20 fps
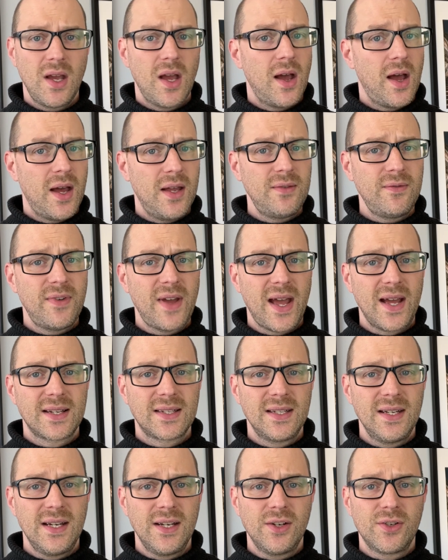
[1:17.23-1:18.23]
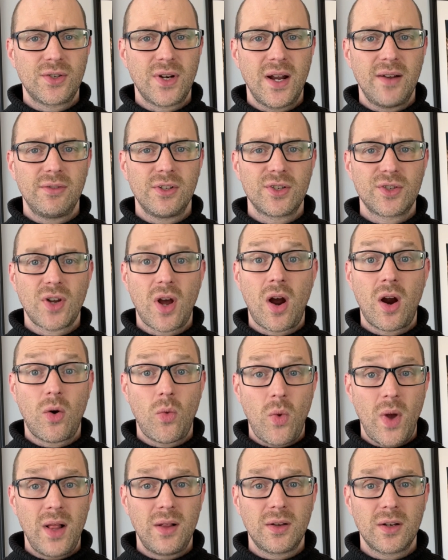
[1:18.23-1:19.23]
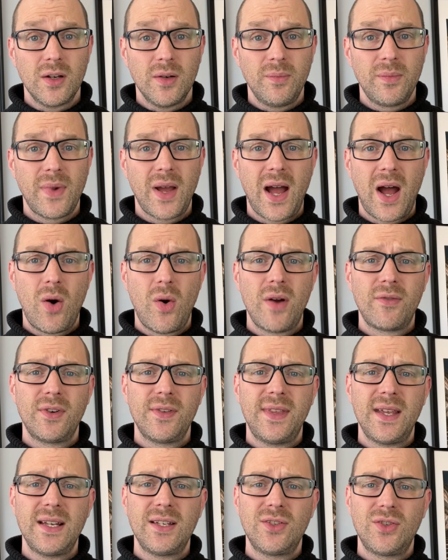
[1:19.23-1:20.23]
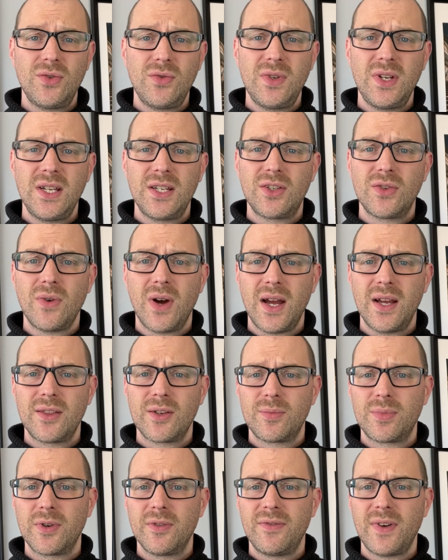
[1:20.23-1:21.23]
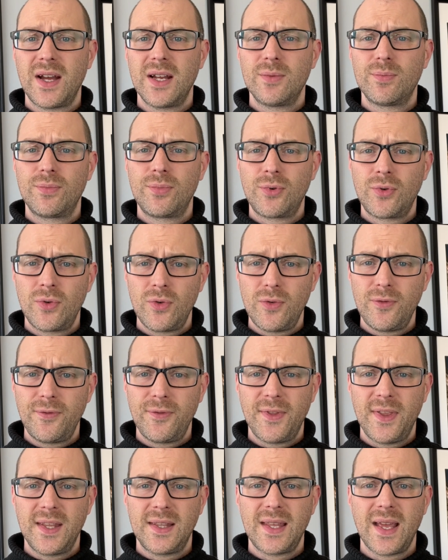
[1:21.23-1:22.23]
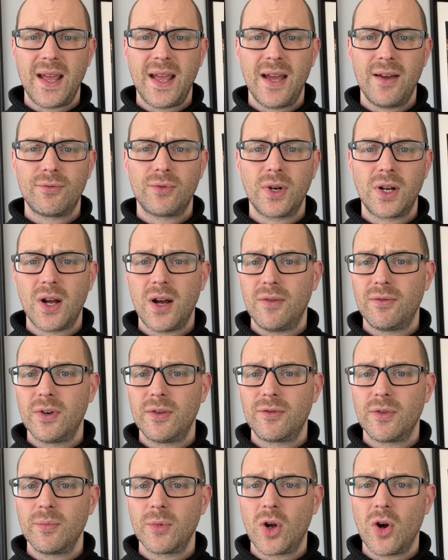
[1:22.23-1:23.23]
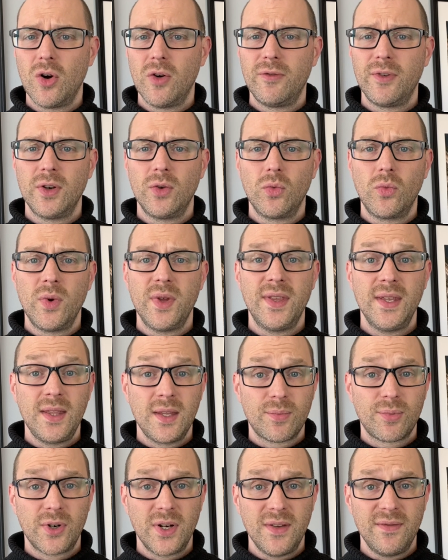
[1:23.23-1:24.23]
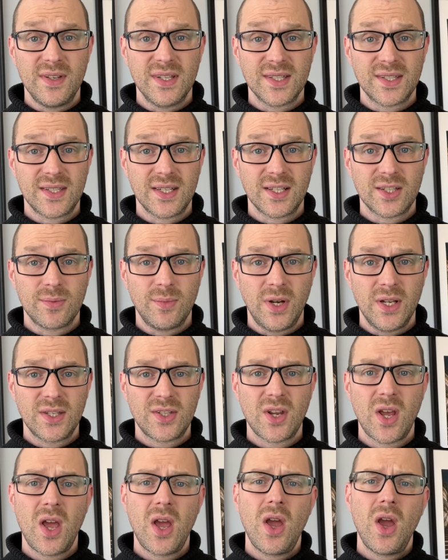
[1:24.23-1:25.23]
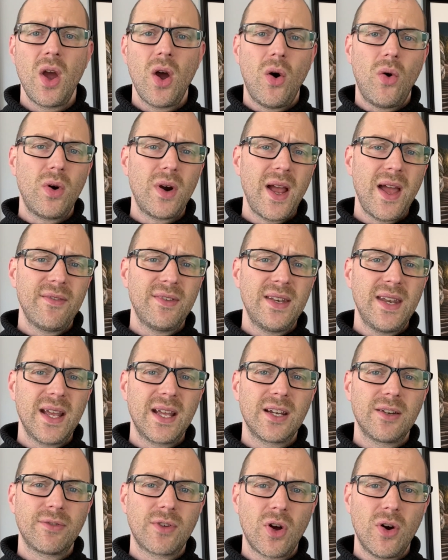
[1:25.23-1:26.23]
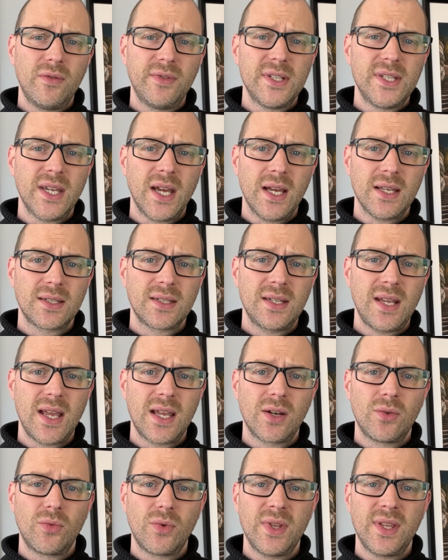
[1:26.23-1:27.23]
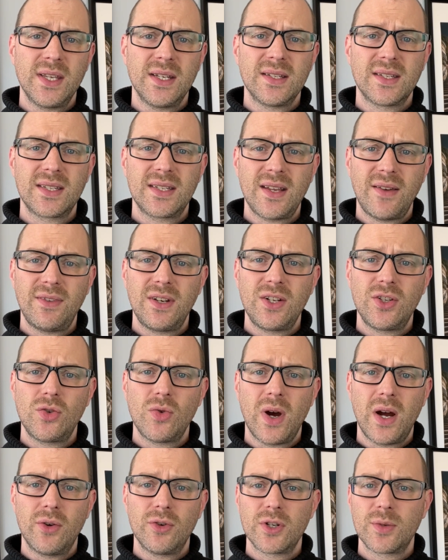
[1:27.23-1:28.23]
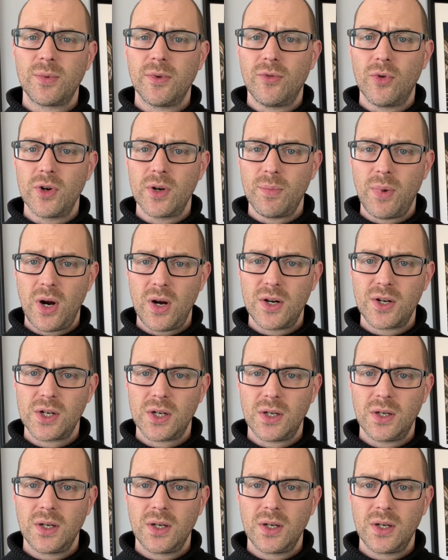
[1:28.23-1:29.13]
Unvaccinated travelers are welcome. However, they do need to either provide proof that they have recovered from COVID within the previous 6 months or have a negative COVID test taken within 72 hours before departure.